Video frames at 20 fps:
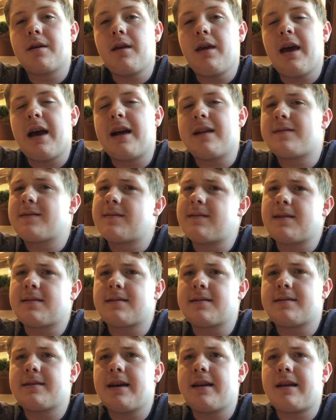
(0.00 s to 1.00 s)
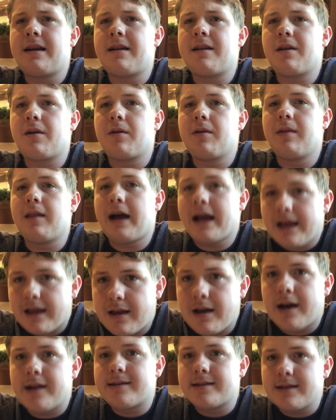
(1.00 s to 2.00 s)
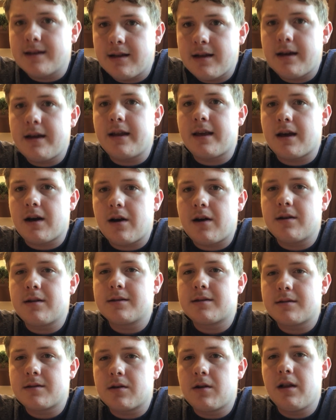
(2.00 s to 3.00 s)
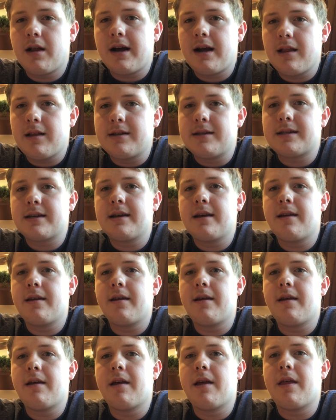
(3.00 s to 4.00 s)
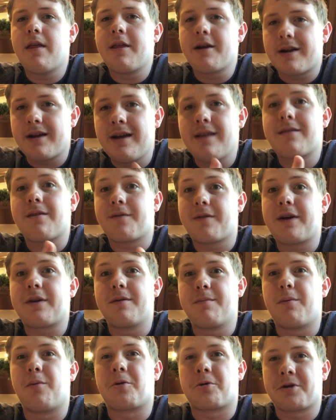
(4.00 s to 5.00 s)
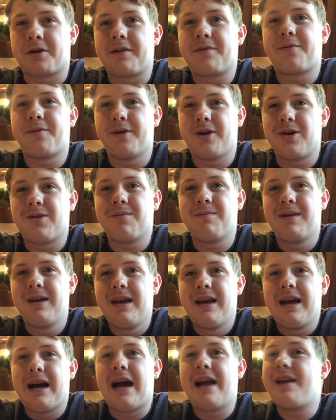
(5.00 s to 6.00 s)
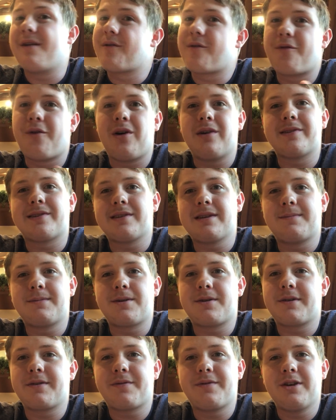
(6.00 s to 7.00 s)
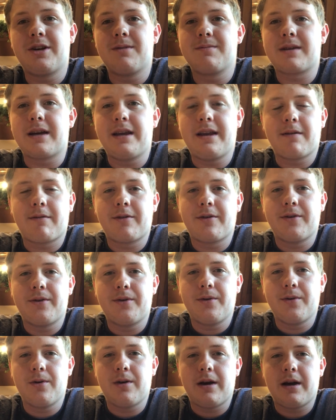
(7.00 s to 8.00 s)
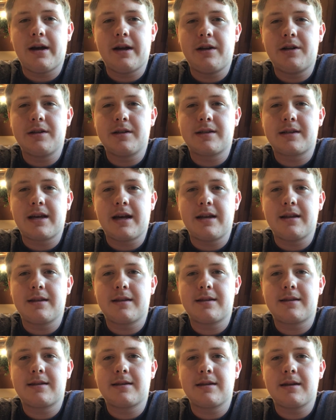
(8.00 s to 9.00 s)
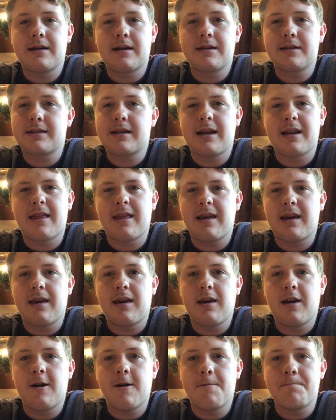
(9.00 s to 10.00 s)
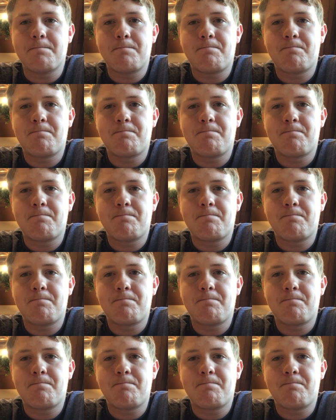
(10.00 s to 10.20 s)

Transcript: yeah, it's nice to say that, like Godzilla and Kong Skull Island, it's a very boring film. I never fall asleep during films. I never do. I just kind of think, I